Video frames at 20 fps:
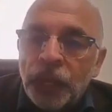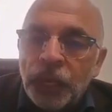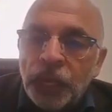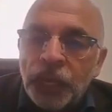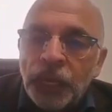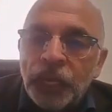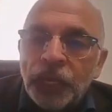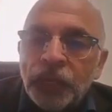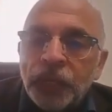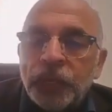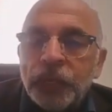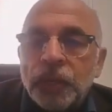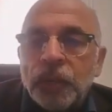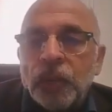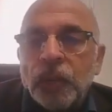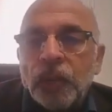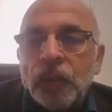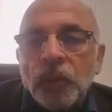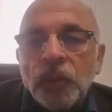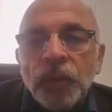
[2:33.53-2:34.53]
is
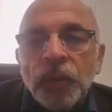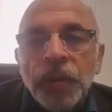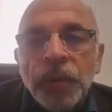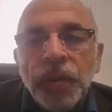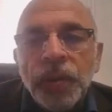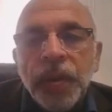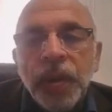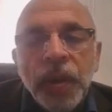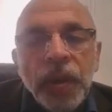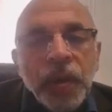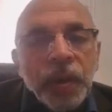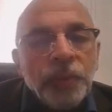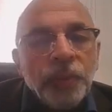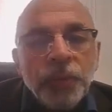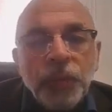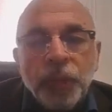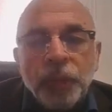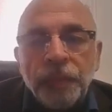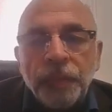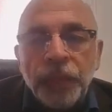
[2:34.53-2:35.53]
already have
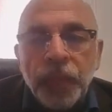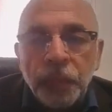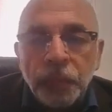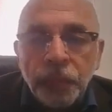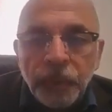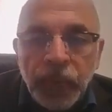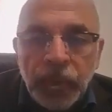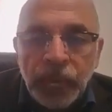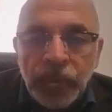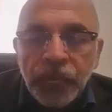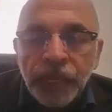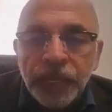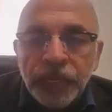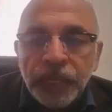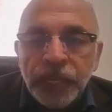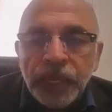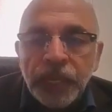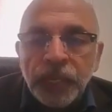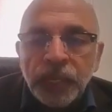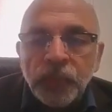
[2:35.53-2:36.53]
some
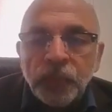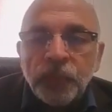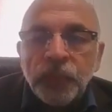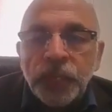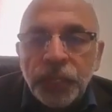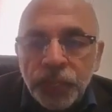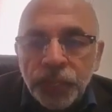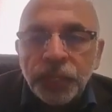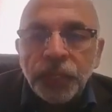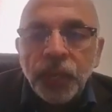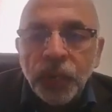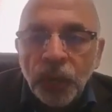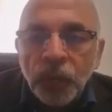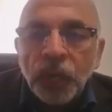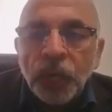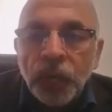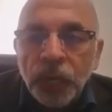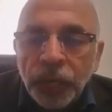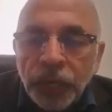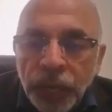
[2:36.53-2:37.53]
imbalances which
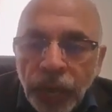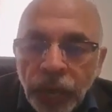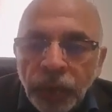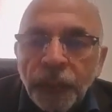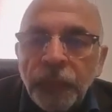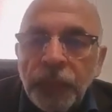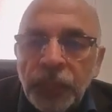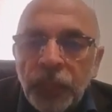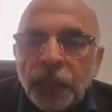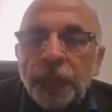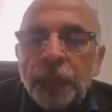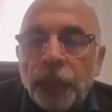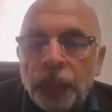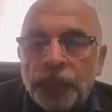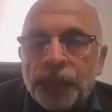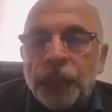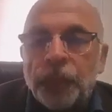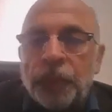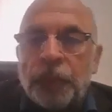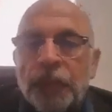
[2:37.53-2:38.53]
can be the
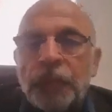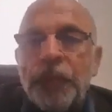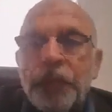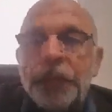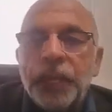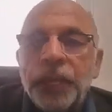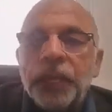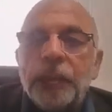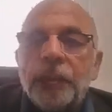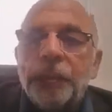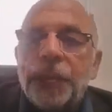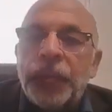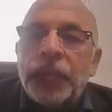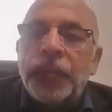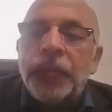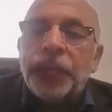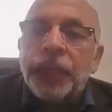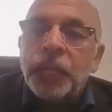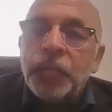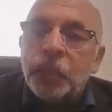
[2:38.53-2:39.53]
possibility,
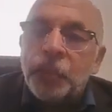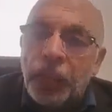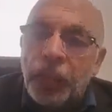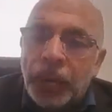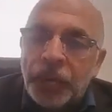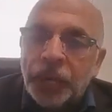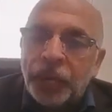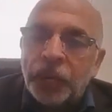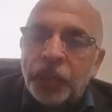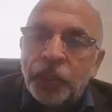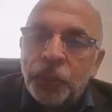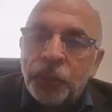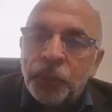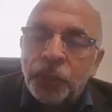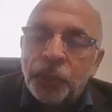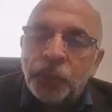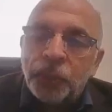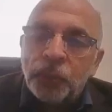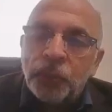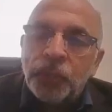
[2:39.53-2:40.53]
then it is better to
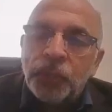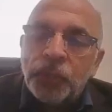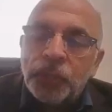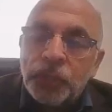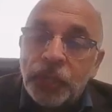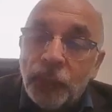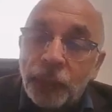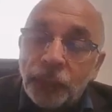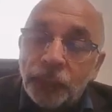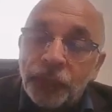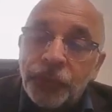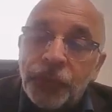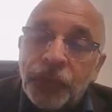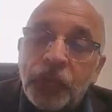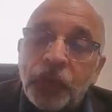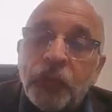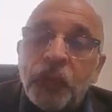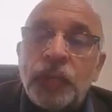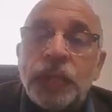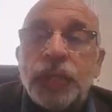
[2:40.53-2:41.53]
use
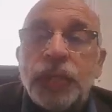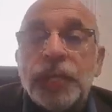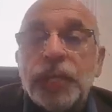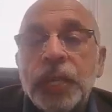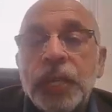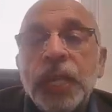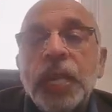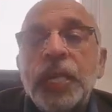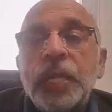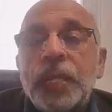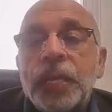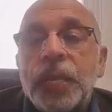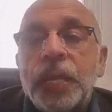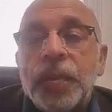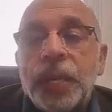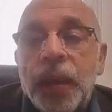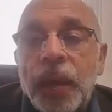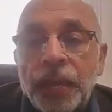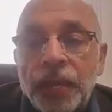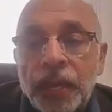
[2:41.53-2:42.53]
something which is
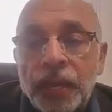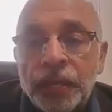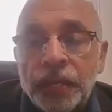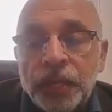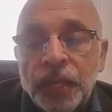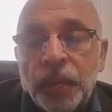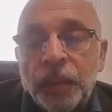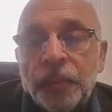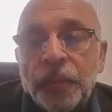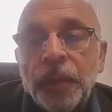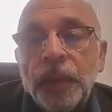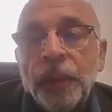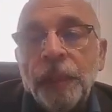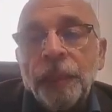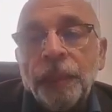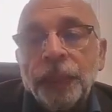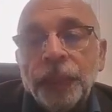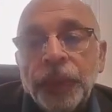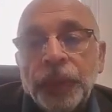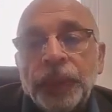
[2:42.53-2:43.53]
easily digestible.
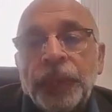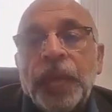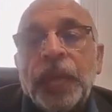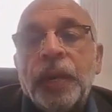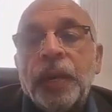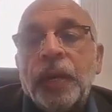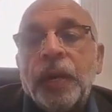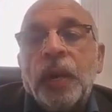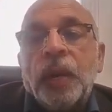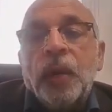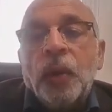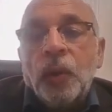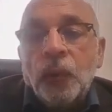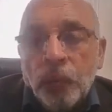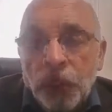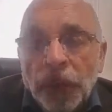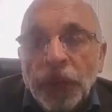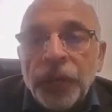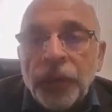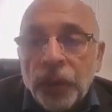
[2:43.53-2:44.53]
Then
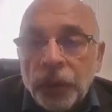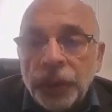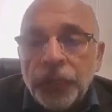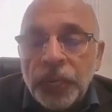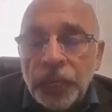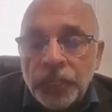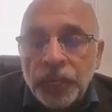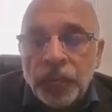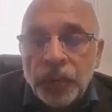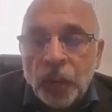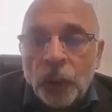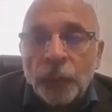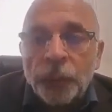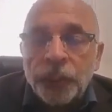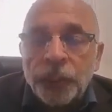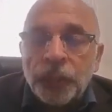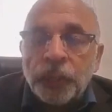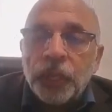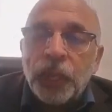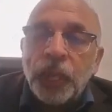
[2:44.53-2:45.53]
fine oat is an
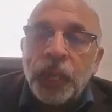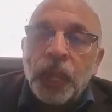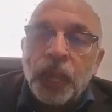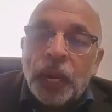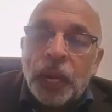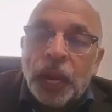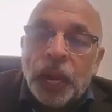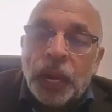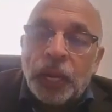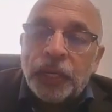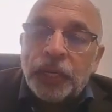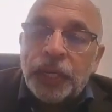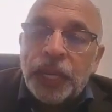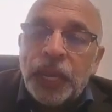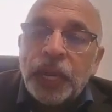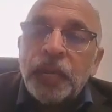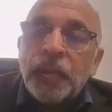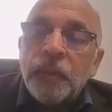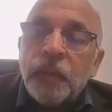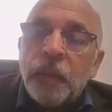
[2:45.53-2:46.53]
option. And
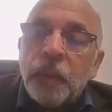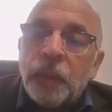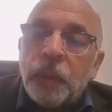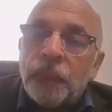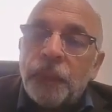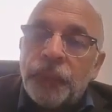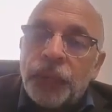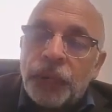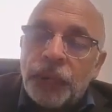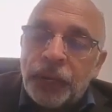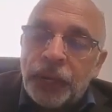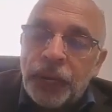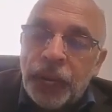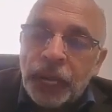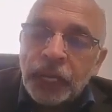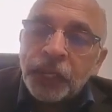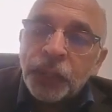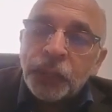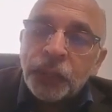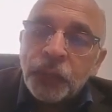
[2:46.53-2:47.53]
then the
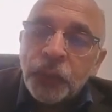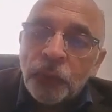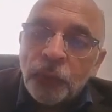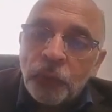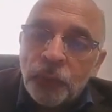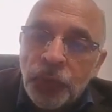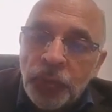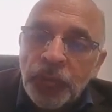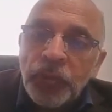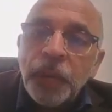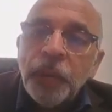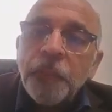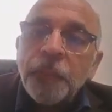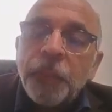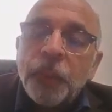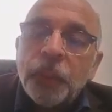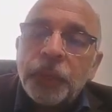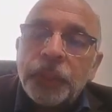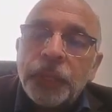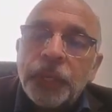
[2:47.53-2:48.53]
next very
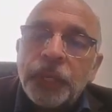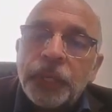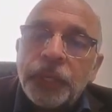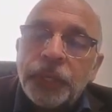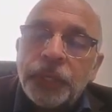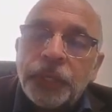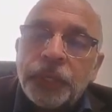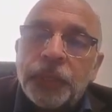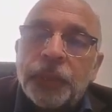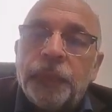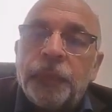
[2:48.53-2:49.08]
important